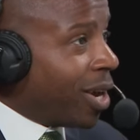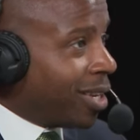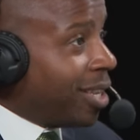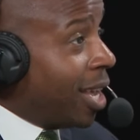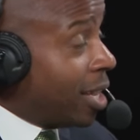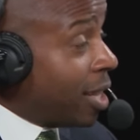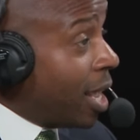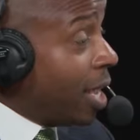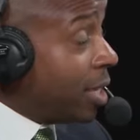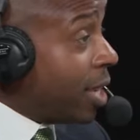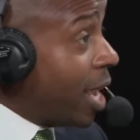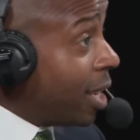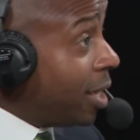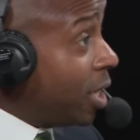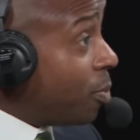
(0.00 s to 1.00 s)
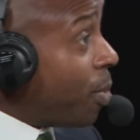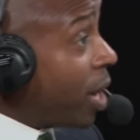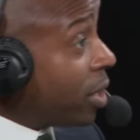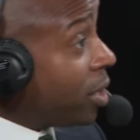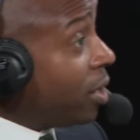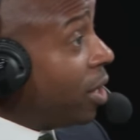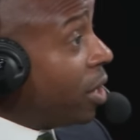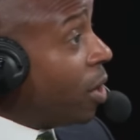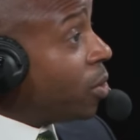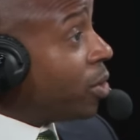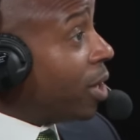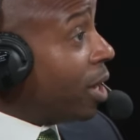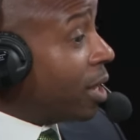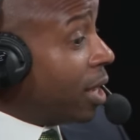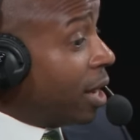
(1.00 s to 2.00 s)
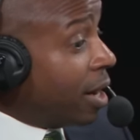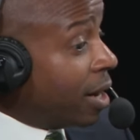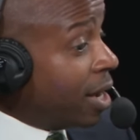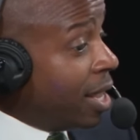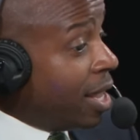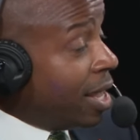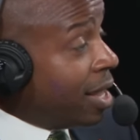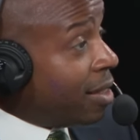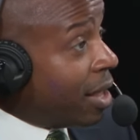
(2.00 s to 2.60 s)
it's yeah, exactly. It's practically an ocean out there. Right.